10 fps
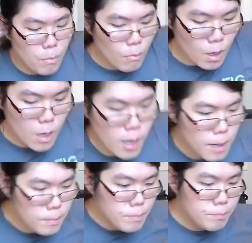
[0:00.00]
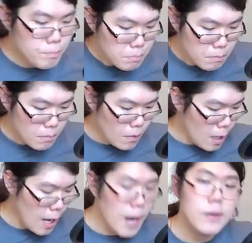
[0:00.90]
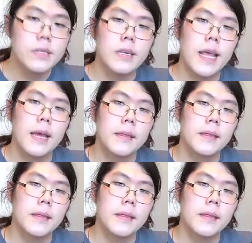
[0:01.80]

I would say, yeah,